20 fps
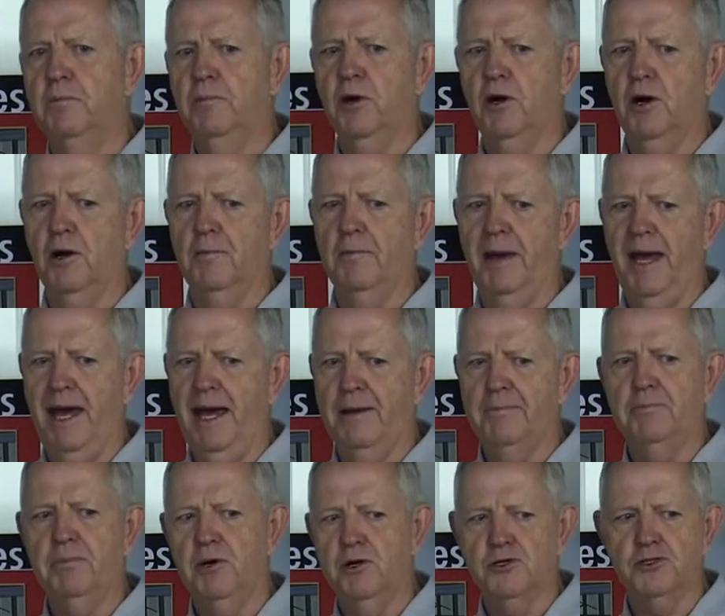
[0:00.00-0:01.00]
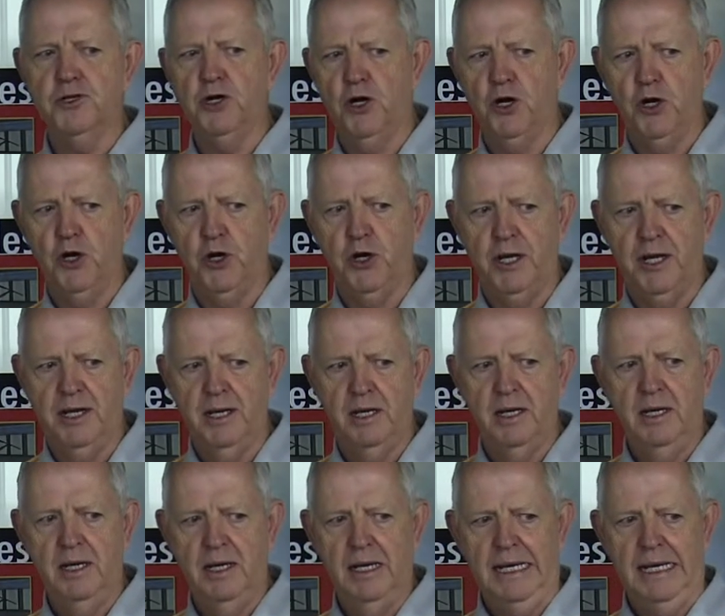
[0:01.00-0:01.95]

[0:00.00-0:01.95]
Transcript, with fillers: per mat per turn,